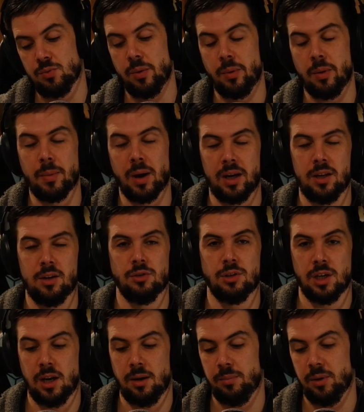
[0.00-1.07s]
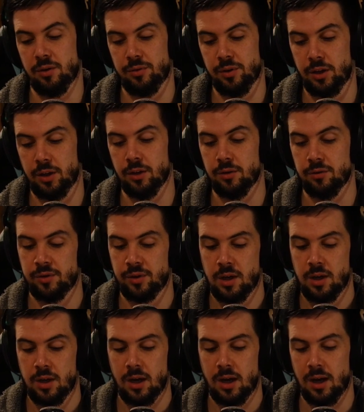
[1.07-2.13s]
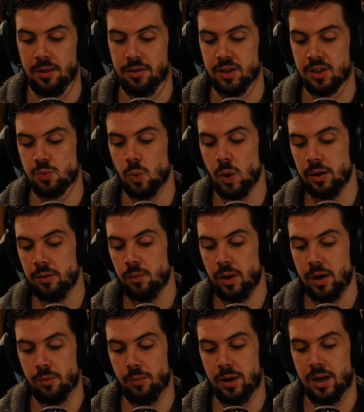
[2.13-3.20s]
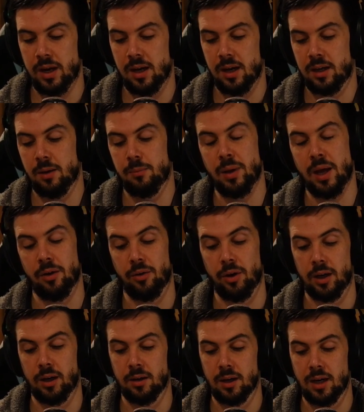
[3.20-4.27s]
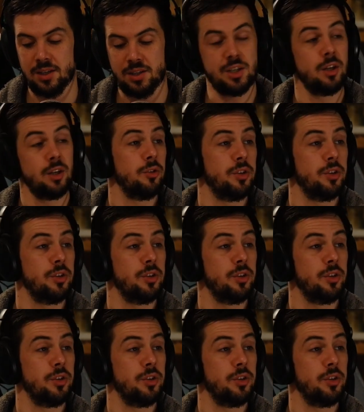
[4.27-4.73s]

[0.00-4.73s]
where we might use a net benefit curve. Uh, there's one where we are comparing a single